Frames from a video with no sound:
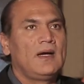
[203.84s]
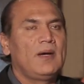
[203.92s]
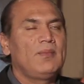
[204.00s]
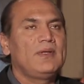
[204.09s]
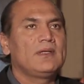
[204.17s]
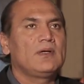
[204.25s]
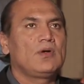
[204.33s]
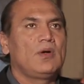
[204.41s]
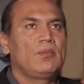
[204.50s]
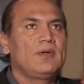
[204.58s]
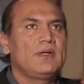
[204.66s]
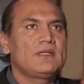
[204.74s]
I mean, the
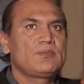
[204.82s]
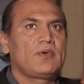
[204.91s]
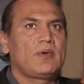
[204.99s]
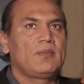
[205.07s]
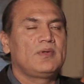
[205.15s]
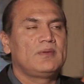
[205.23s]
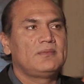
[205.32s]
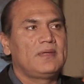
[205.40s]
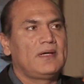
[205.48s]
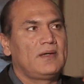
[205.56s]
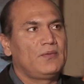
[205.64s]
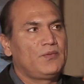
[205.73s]
commonest problem
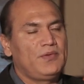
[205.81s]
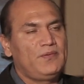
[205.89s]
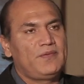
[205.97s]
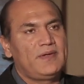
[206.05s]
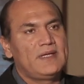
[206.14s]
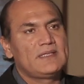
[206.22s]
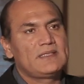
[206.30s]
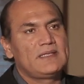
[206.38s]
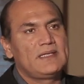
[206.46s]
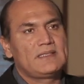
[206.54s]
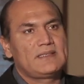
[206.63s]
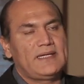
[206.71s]
we face
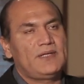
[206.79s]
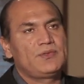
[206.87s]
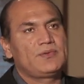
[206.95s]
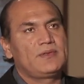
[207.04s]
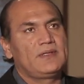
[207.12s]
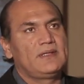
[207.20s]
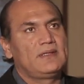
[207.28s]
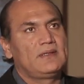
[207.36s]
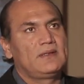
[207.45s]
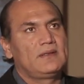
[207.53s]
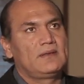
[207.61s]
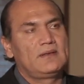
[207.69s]
is actually
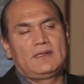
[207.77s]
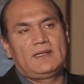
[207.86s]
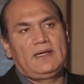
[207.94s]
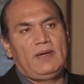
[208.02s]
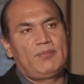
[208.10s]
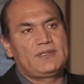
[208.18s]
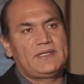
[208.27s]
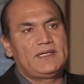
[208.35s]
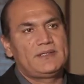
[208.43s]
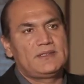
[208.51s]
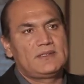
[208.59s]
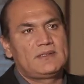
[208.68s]
the
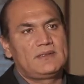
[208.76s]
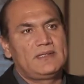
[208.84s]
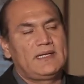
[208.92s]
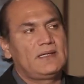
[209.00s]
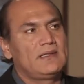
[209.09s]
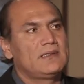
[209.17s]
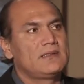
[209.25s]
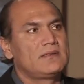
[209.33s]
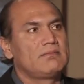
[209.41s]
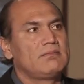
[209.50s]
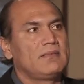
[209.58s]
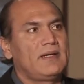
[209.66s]
hepatitis. That
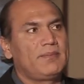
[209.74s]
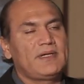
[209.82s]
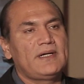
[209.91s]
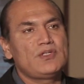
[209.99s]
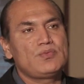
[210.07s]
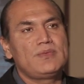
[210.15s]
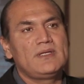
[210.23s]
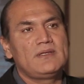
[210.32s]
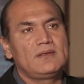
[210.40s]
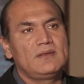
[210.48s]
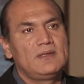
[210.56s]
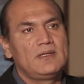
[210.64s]
is, hepatitis
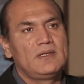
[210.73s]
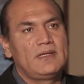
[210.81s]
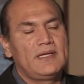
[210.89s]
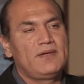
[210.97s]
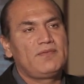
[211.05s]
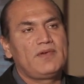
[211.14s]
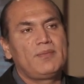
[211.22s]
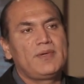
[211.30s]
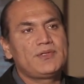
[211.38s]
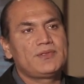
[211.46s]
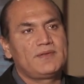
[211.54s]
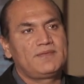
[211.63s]
means
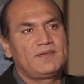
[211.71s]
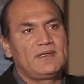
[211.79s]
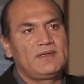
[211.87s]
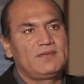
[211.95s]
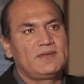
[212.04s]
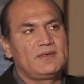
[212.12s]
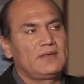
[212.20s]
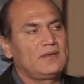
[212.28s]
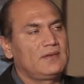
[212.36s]
inflammation of the liver.